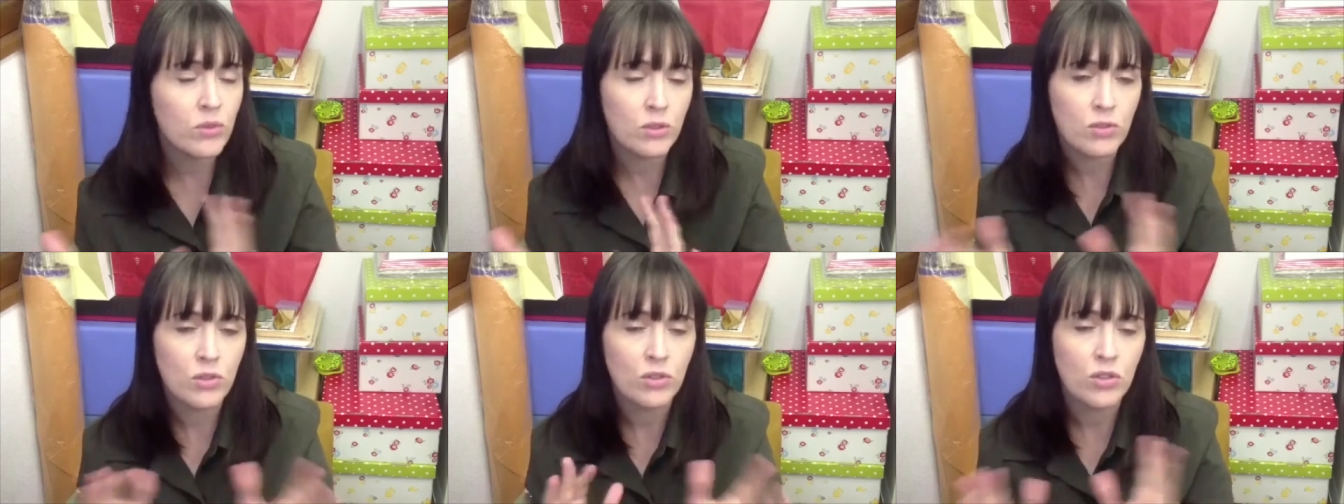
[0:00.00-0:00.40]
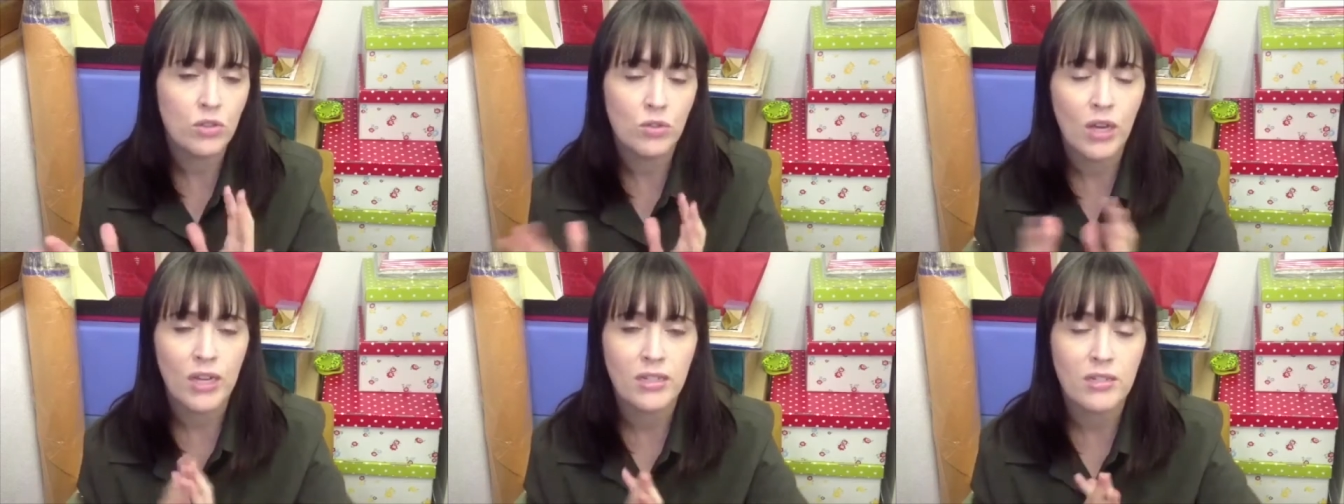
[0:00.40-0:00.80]
Those are
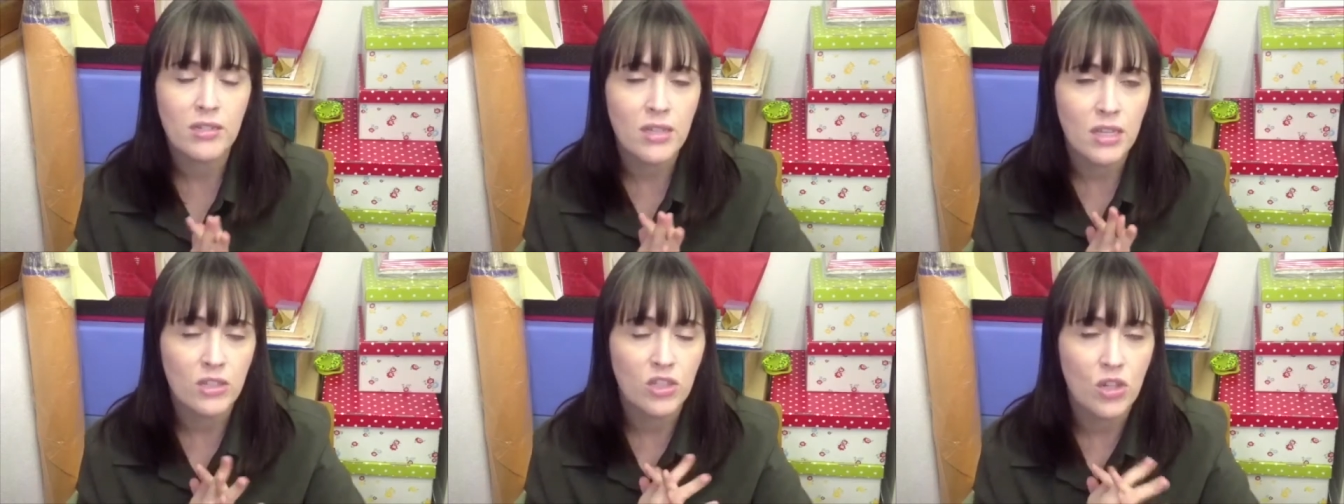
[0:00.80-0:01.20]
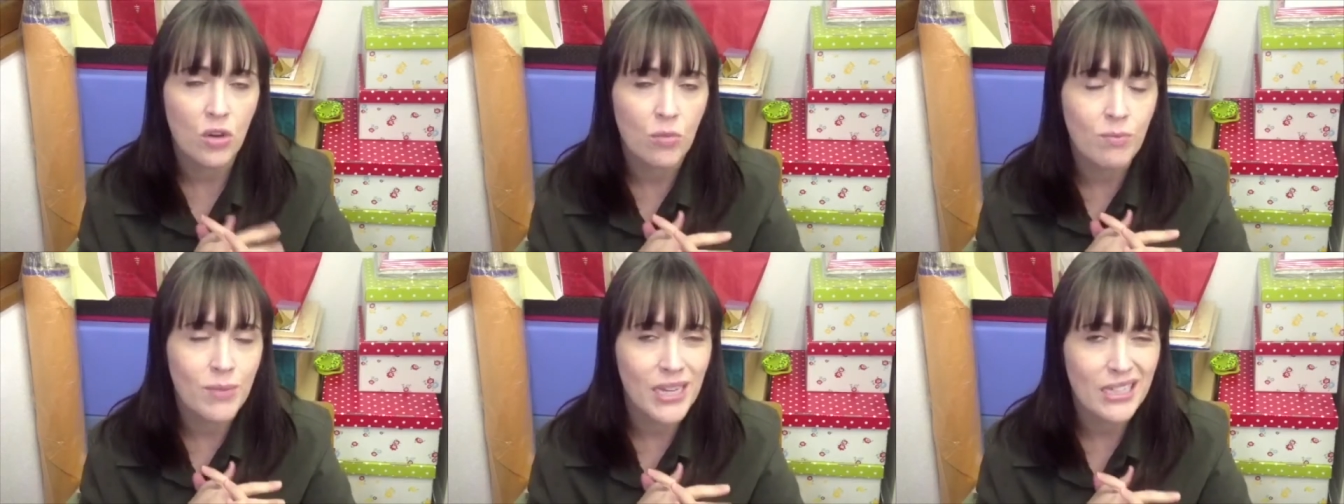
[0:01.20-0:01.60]
two kinds of things you
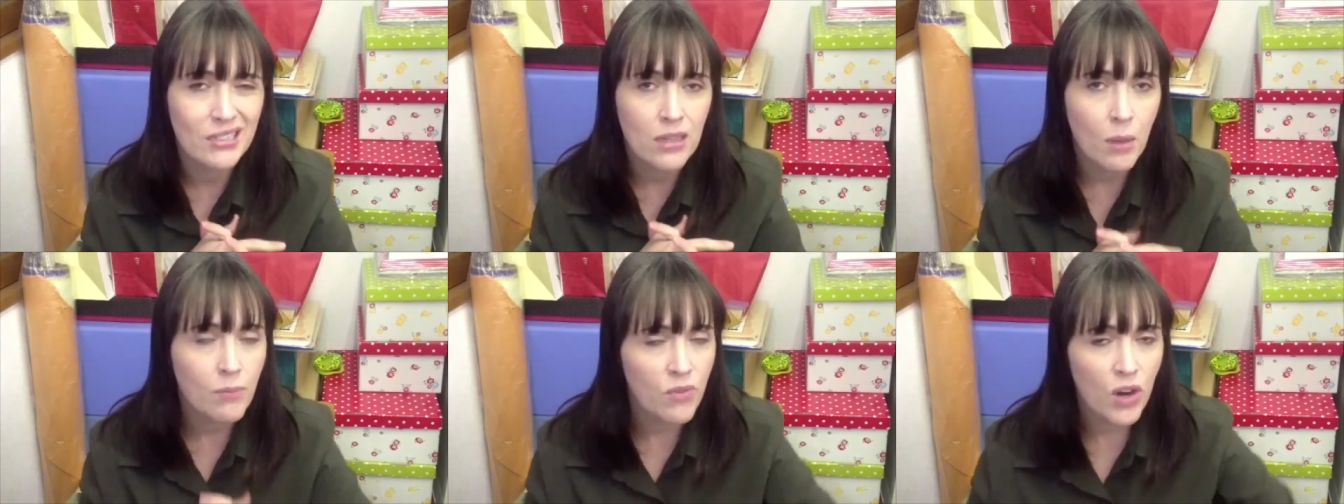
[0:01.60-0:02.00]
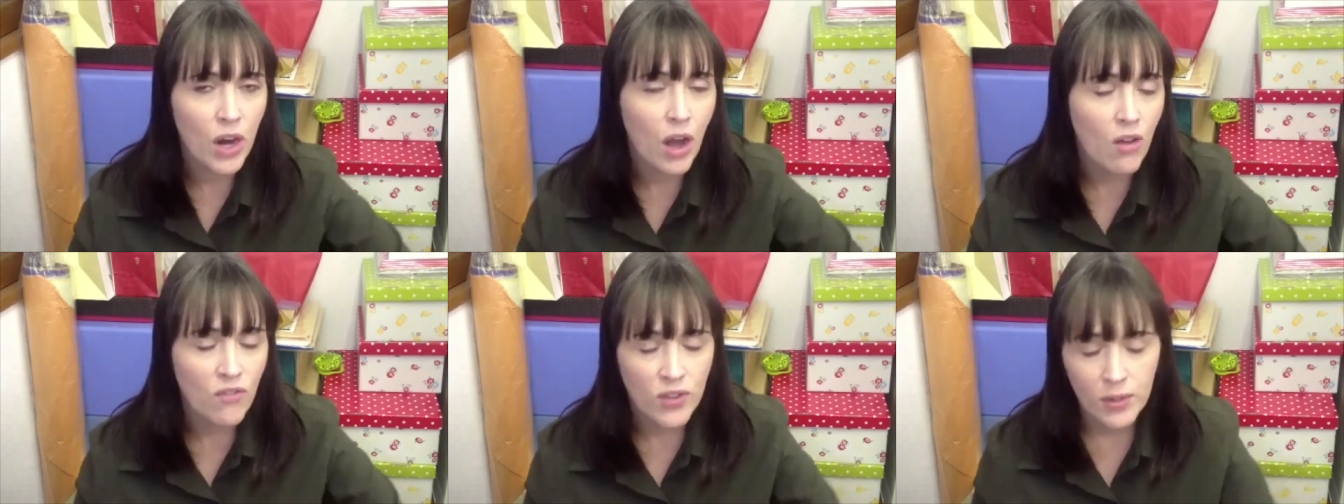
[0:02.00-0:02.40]
don't mix up
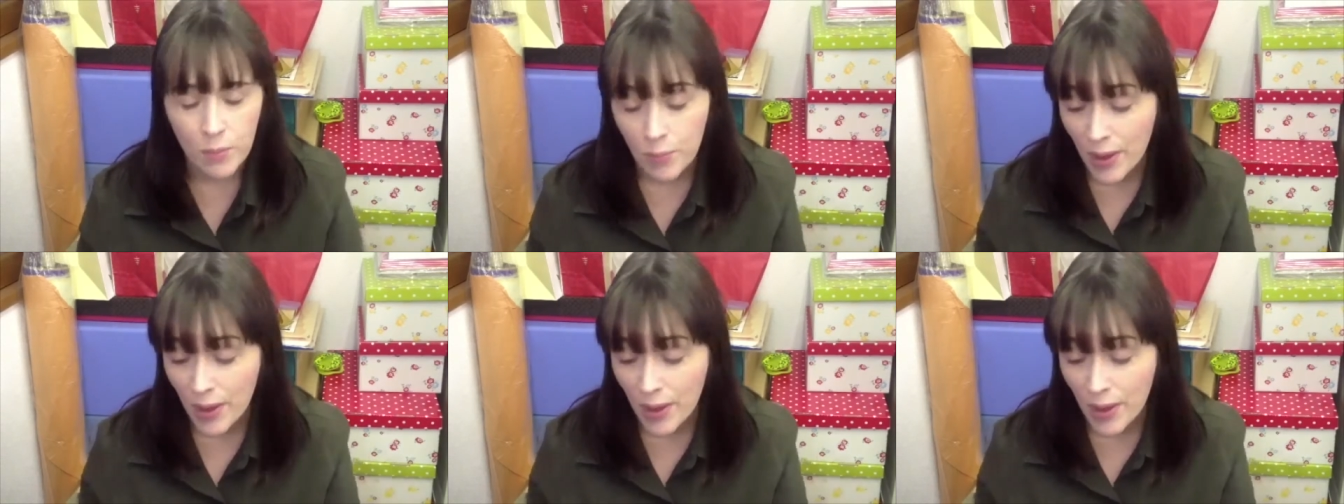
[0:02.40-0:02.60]
very often.